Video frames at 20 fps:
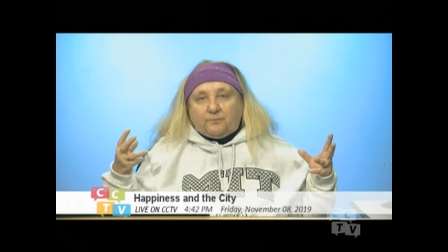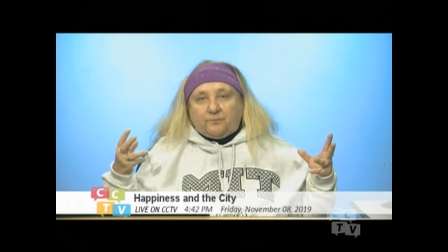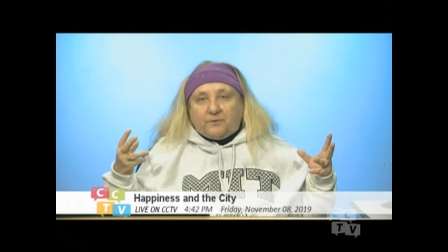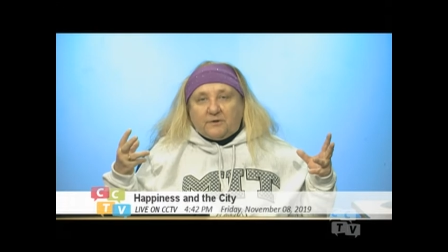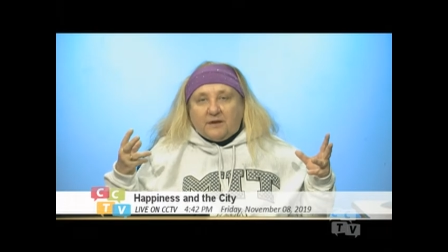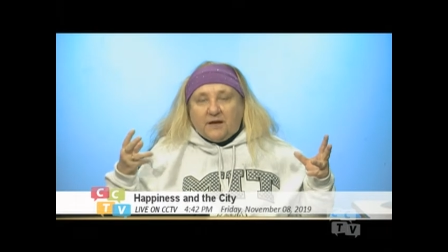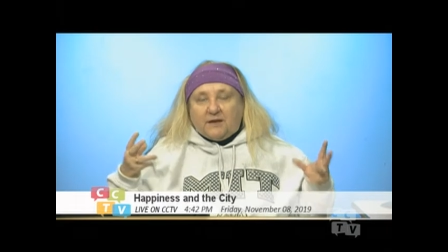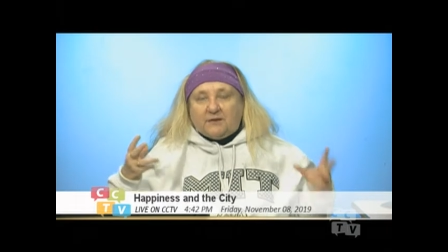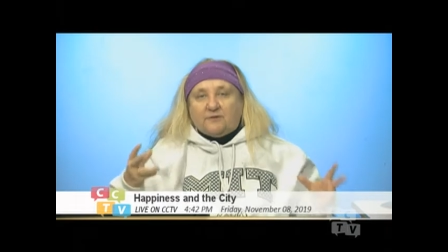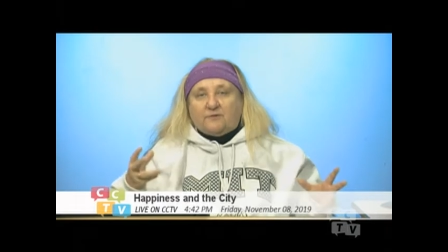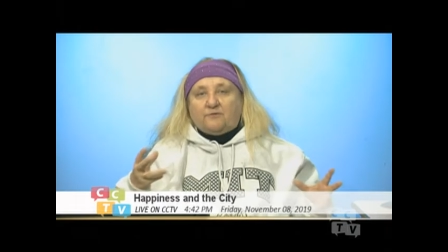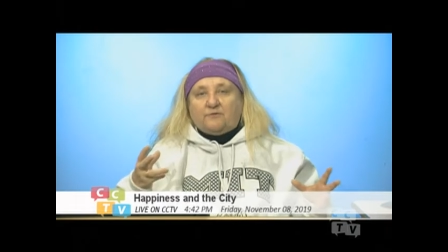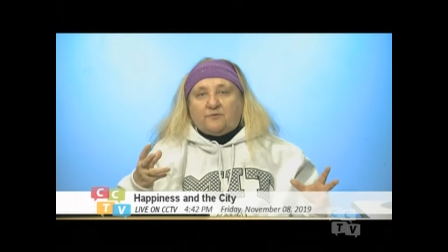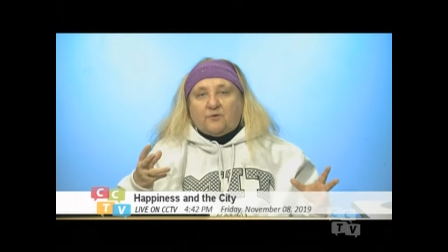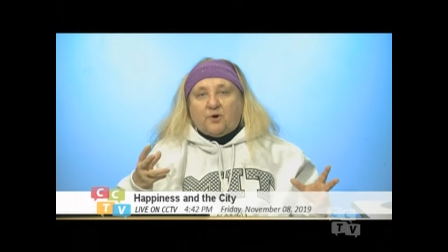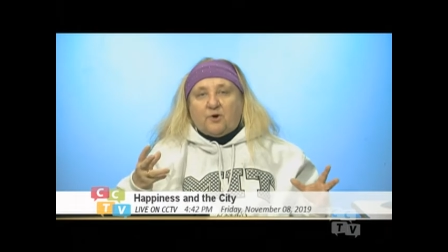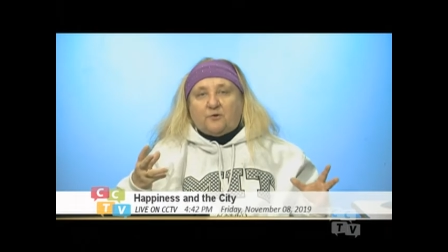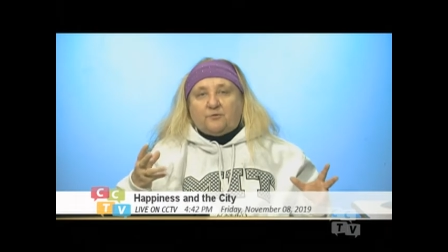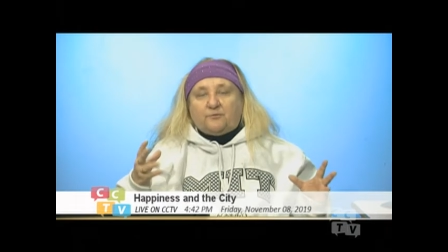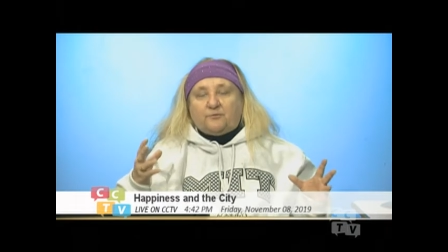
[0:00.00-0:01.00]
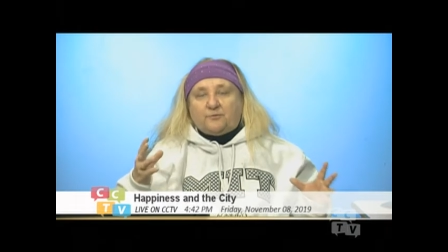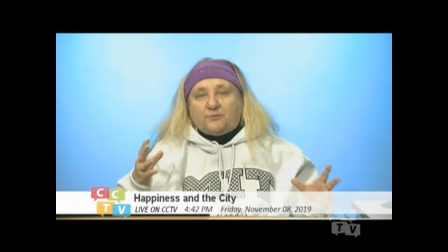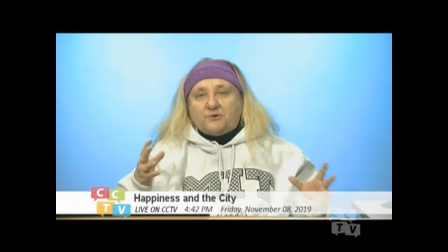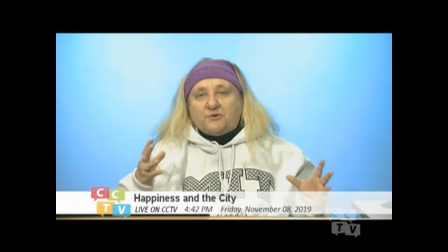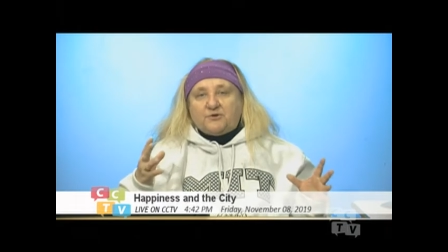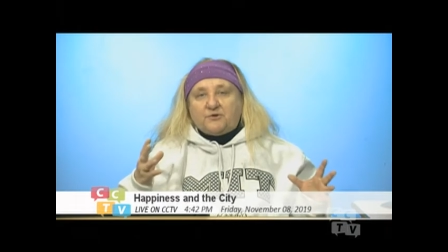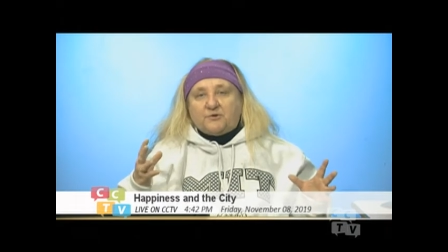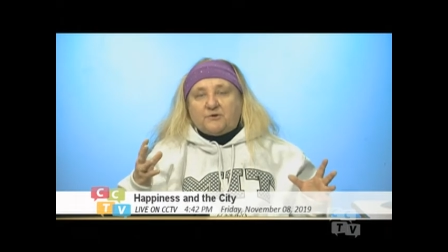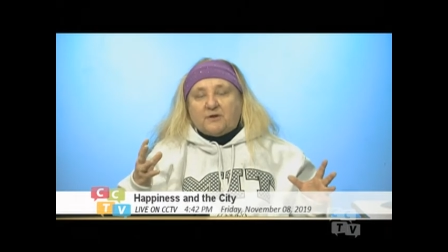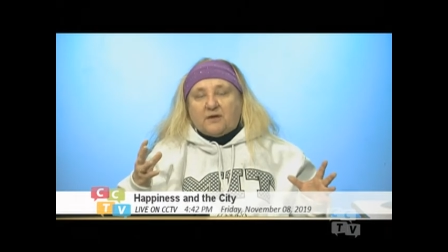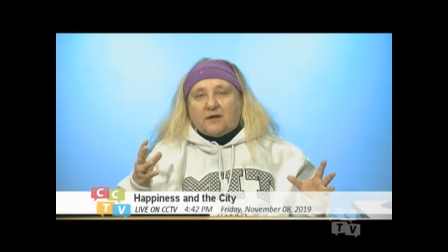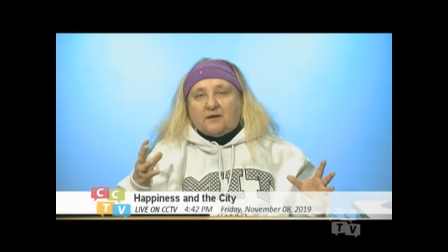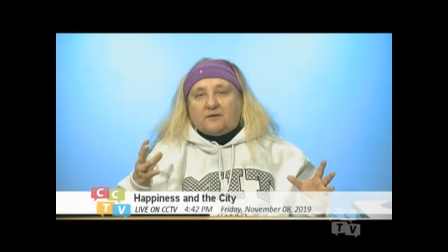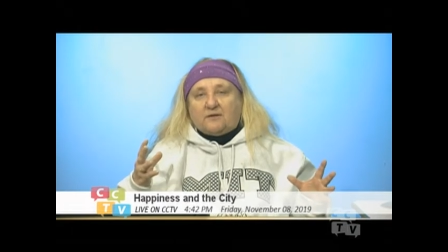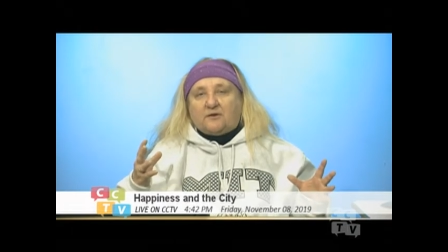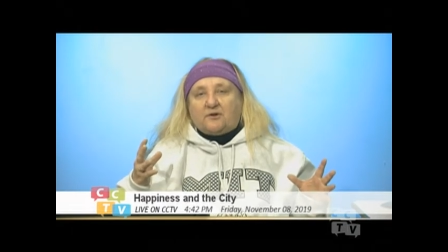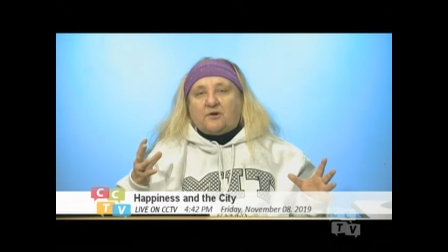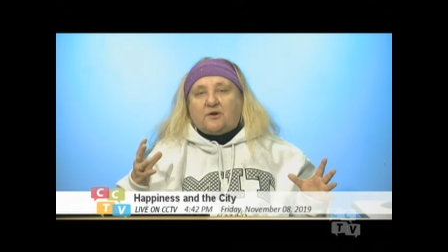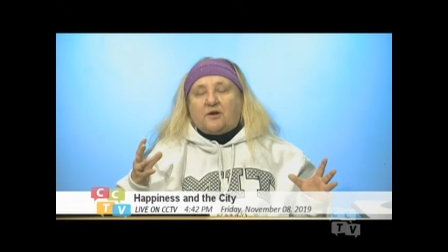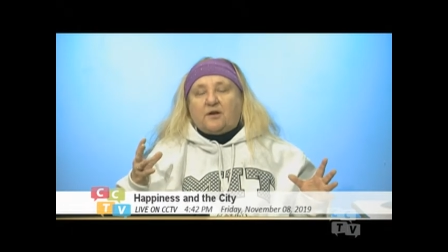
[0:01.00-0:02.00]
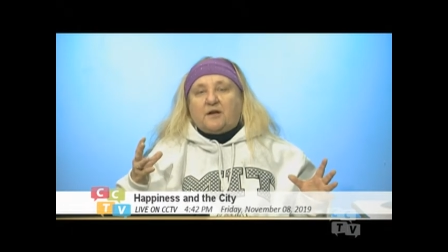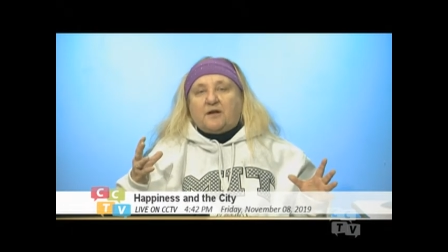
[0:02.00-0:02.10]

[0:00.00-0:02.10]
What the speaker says: got involved, put together